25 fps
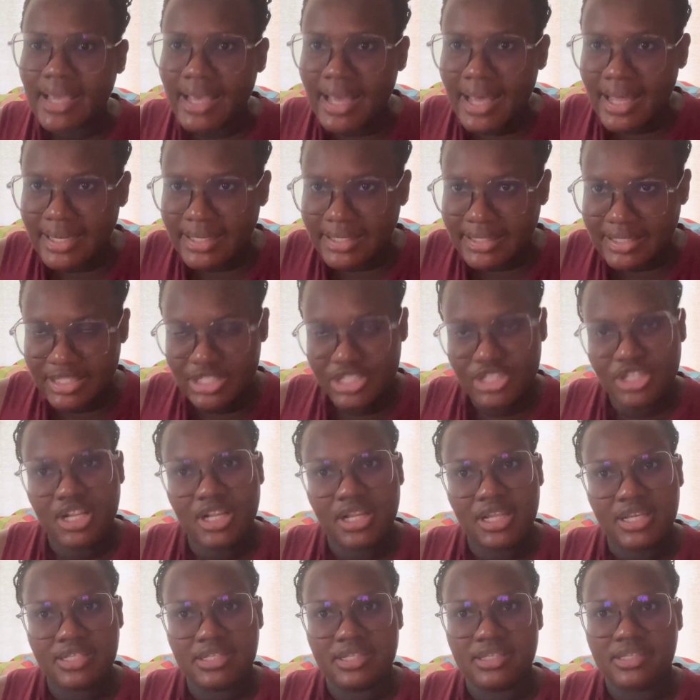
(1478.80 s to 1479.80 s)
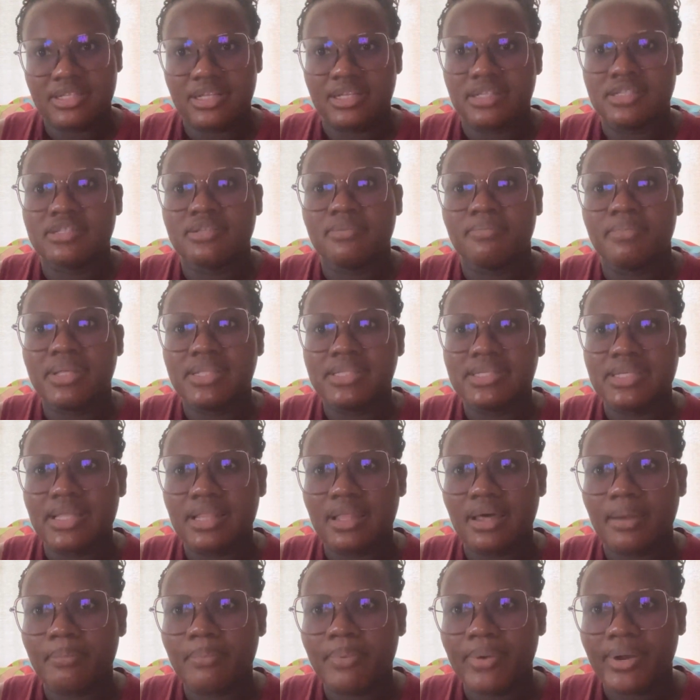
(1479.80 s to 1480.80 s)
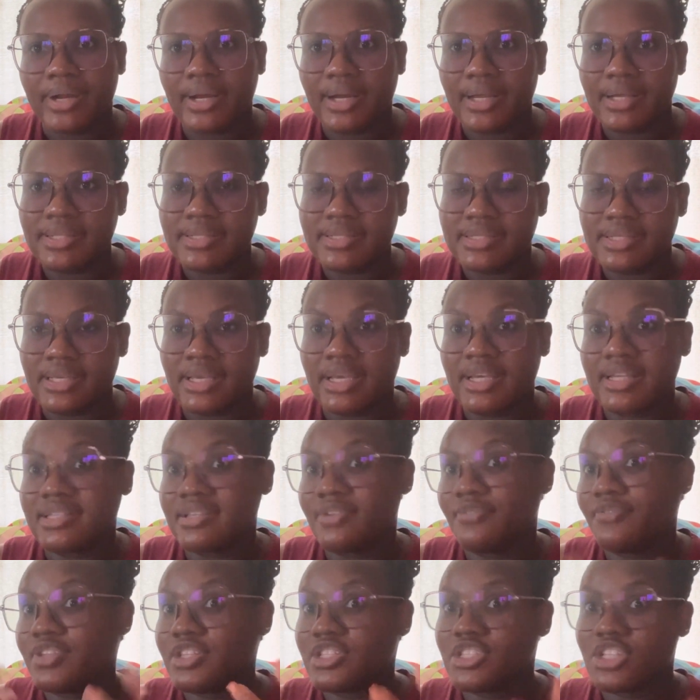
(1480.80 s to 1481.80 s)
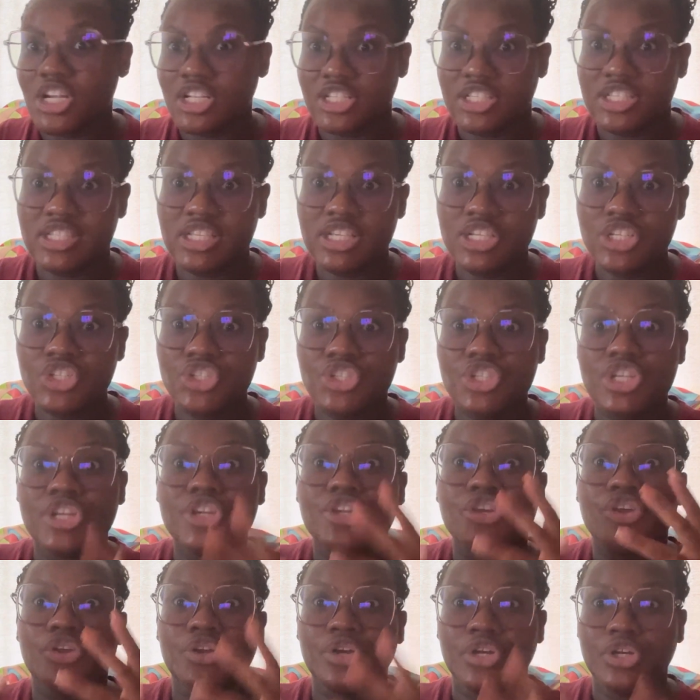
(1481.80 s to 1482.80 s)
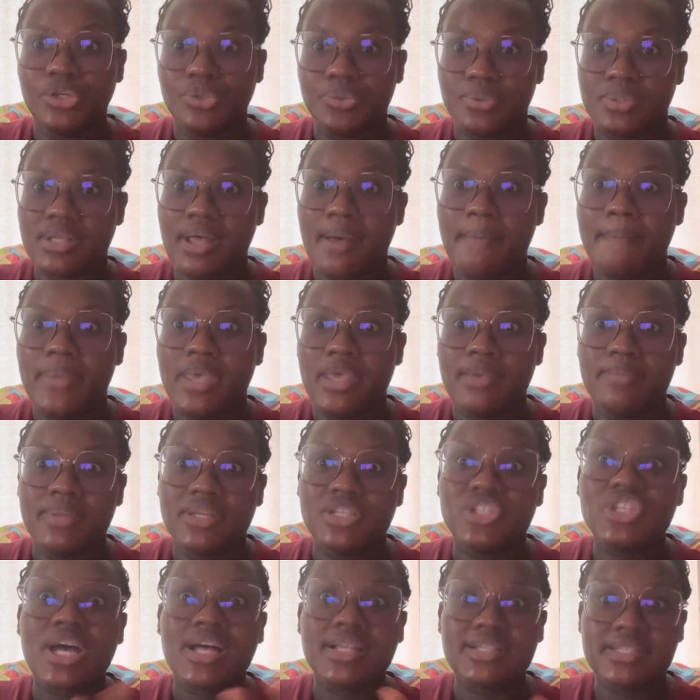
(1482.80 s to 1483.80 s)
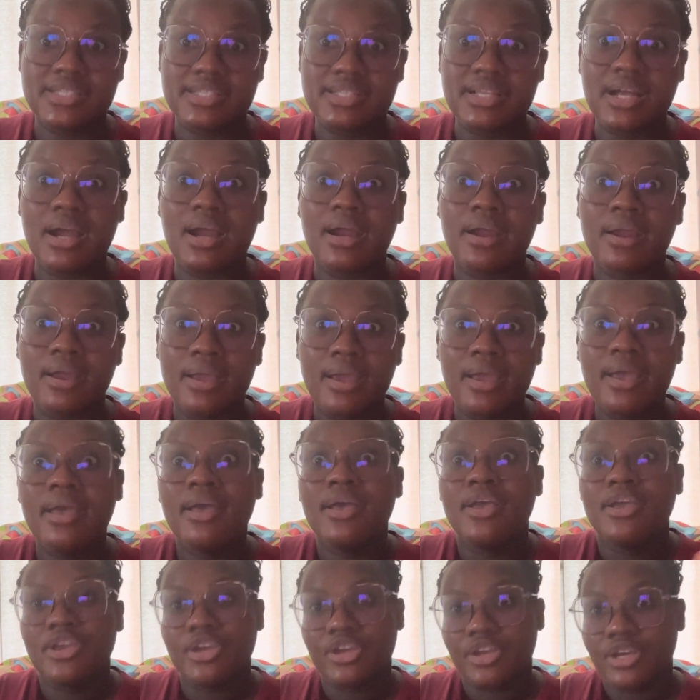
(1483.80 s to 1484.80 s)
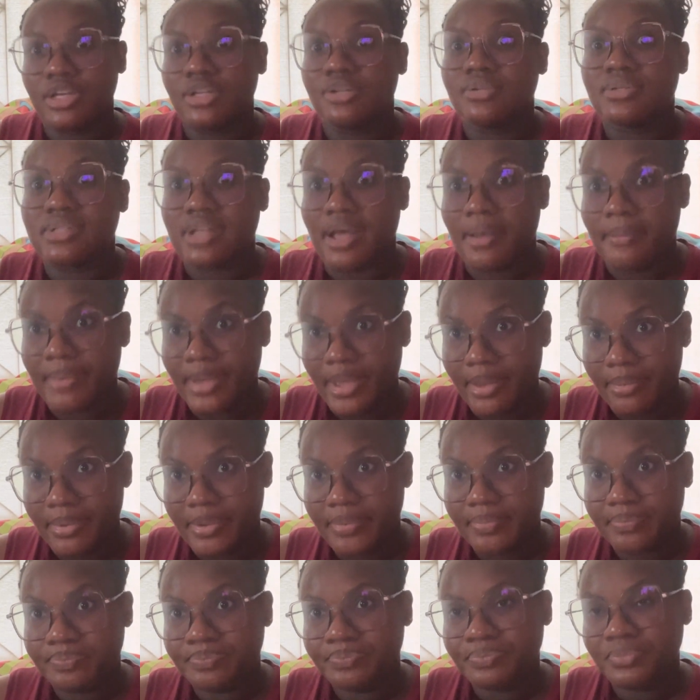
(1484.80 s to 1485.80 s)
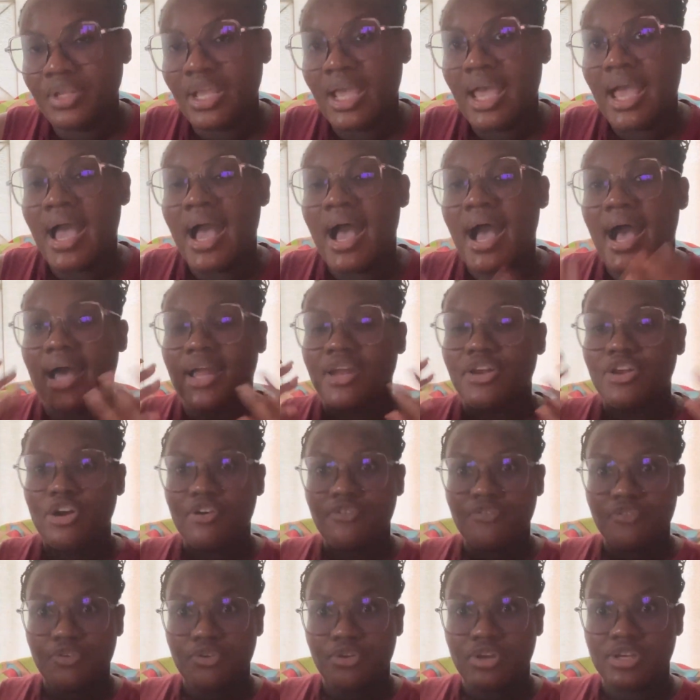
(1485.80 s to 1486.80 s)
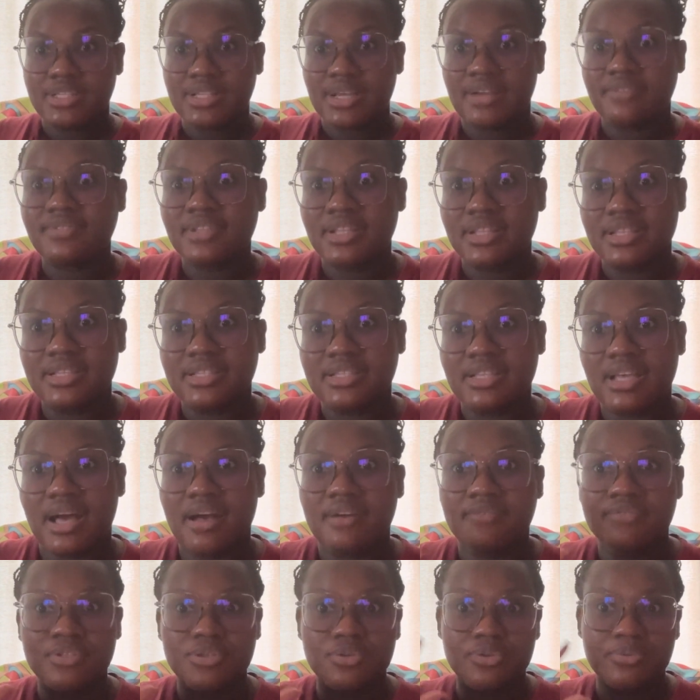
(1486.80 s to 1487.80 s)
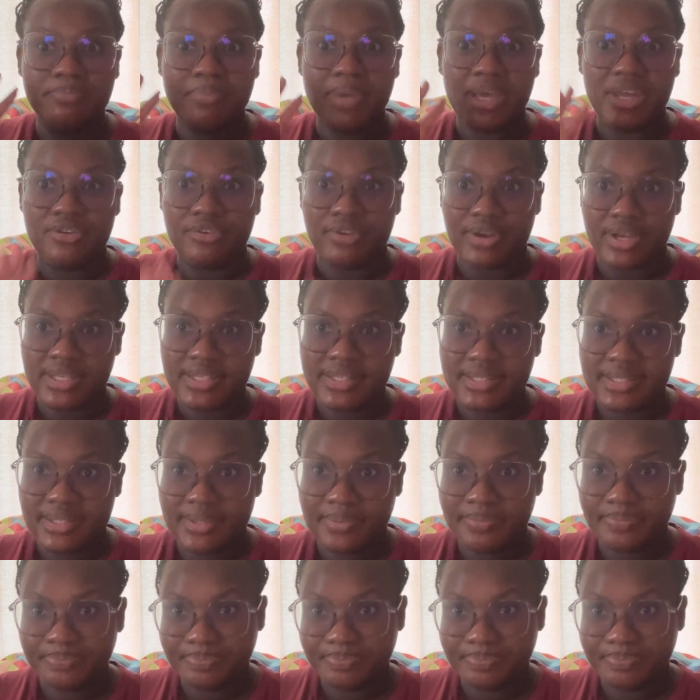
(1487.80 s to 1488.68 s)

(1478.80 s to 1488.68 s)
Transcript: additional assistance to maintain that pregnancy, because if it's not stitched, then you're going to lose that baby. Chances are you're going to lose that baby. And of course, after this, you have to do bed rest.